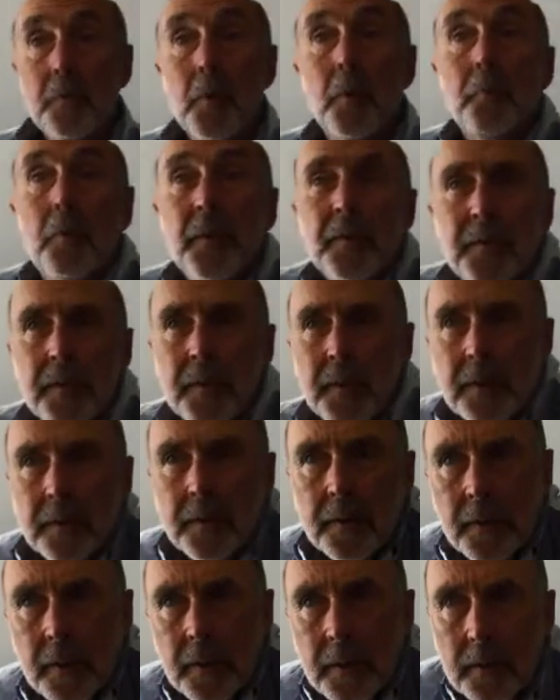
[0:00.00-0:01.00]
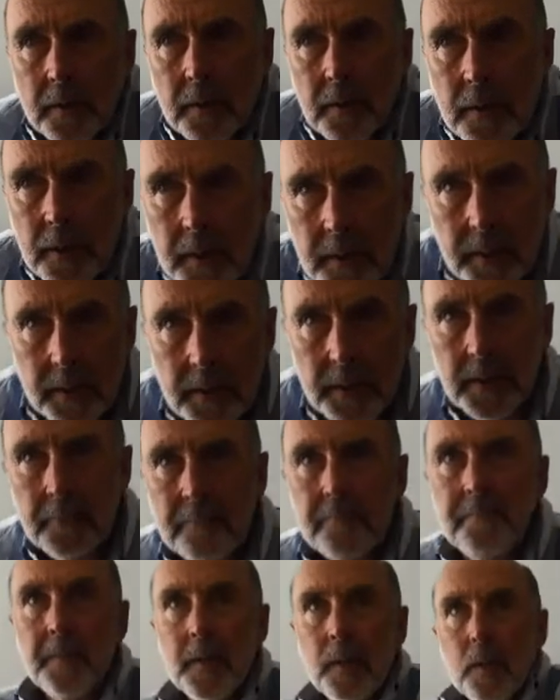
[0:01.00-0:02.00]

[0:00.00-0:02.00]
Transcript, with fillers: And one thing that I, I um,